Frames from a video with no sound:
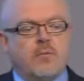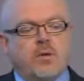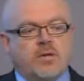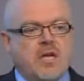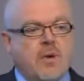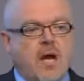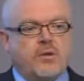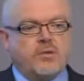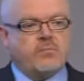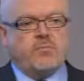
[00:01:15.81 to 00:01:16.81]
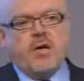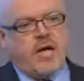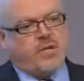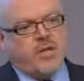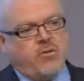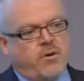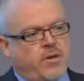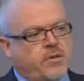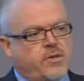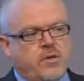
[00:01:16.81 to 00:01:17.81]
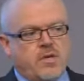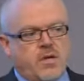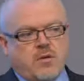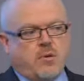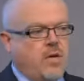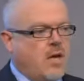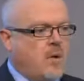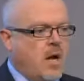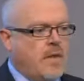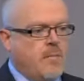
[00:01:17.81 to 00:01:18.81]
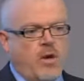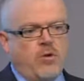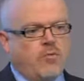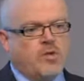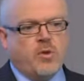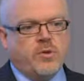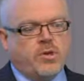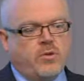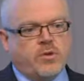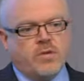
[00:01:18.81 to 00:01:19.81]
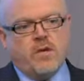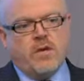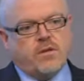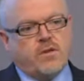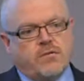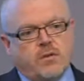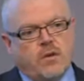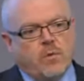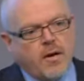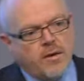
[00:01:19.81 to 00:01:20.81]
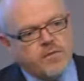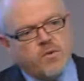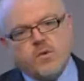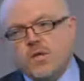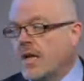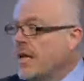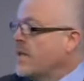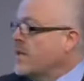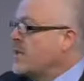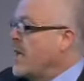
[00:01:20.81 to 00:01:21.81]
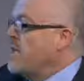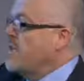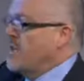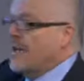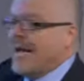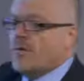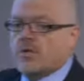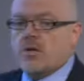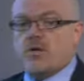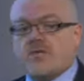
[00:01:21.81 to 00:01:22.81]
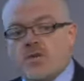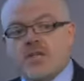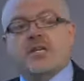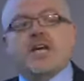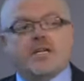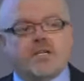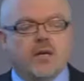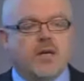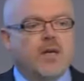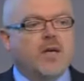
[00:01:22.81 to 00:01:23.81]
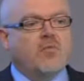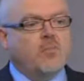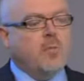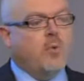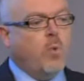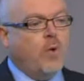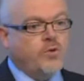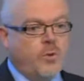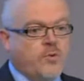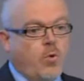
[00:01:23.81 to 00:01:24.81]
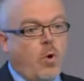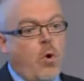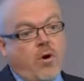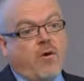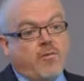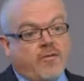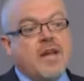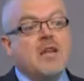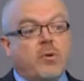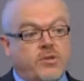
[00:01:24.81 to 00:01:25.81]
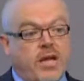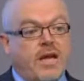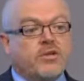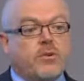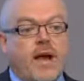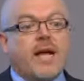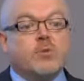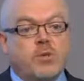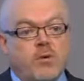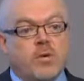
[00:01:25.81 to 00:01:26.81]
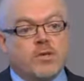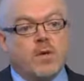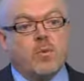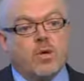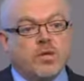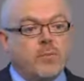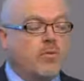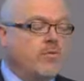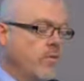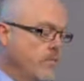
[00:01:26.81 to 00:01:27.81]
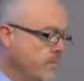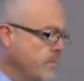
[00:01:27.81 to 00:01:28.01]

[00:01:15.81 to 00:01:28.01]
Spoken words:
Because email's asynchronous, you send someone an email, they might not respond to you because they've got other stuff to do, whereas of course the status allows it, or gives you an indicator if people want to or are available to interact with you in some way, shape or form.